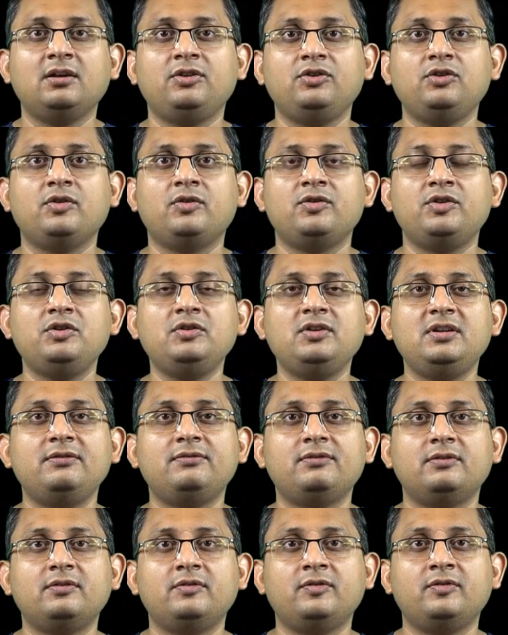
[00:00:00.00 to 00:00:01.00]
your newly
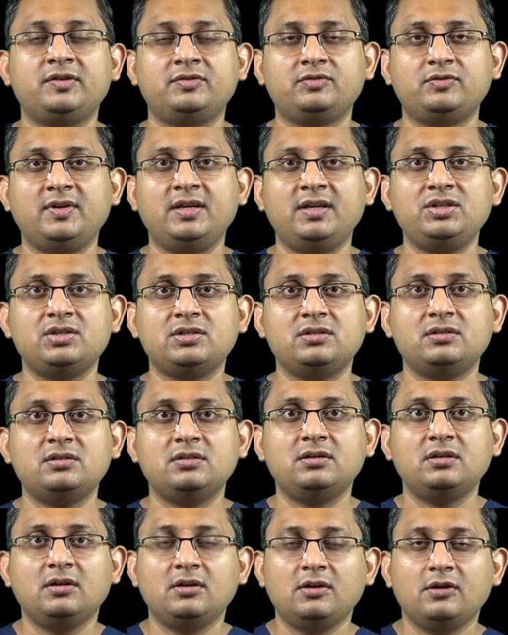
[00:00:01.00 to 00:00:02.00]

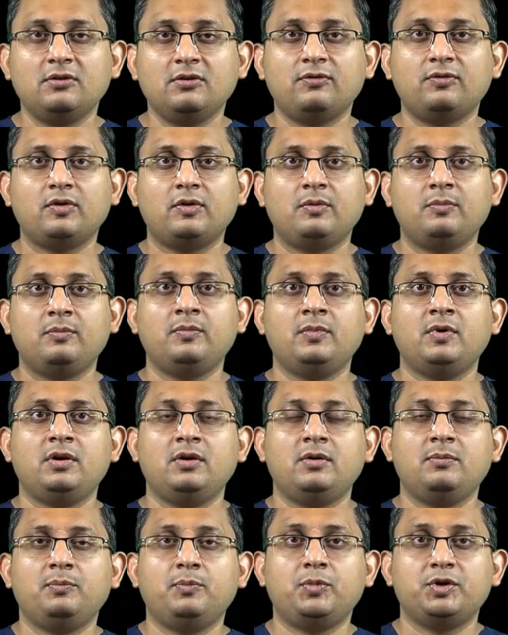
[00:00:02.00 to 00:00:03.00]
restoration from
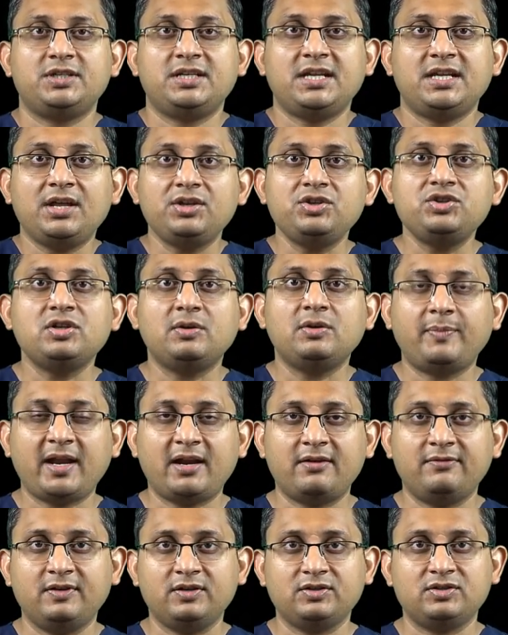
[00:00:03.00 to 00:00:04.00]
potential
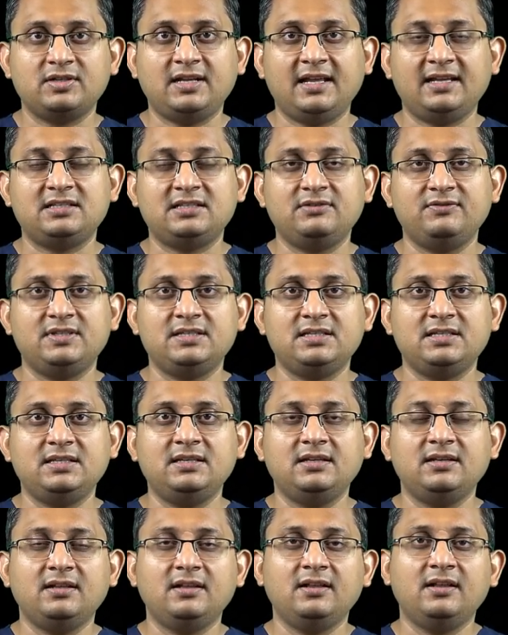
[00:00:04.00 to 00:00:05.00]
parafunctional activity,